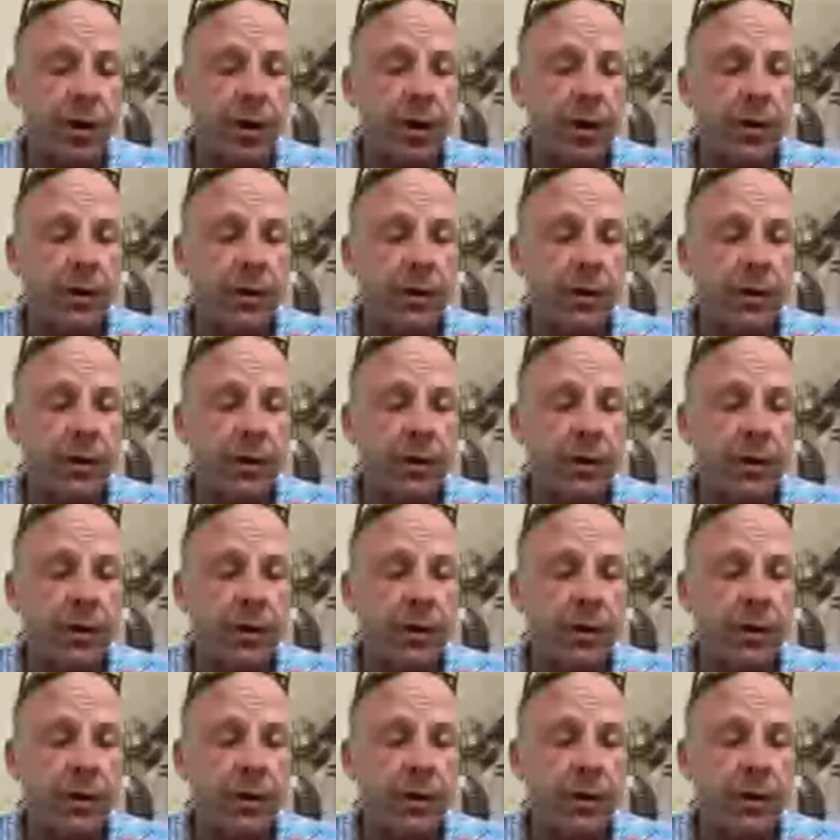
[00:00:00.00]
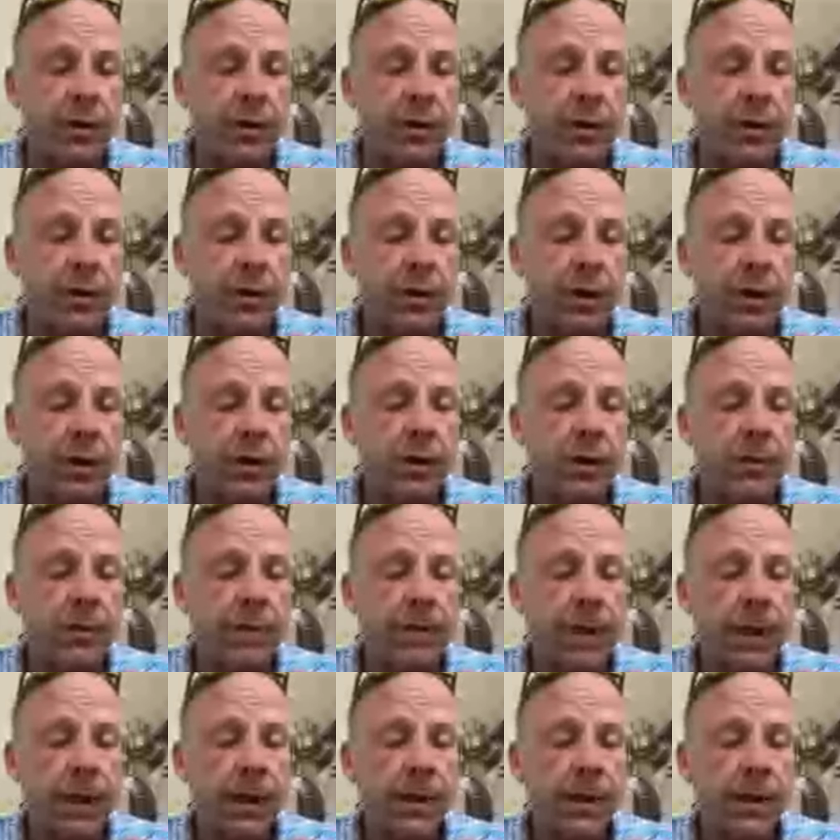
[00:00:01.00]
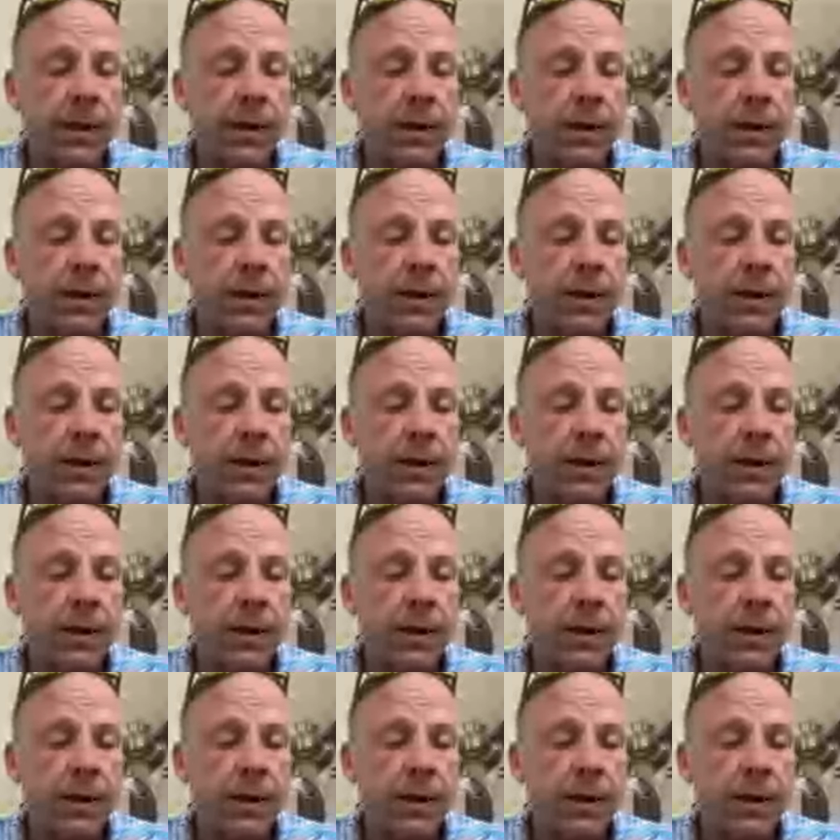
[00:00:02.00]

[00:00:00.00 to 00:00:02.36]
He did the finishing work and all that shit.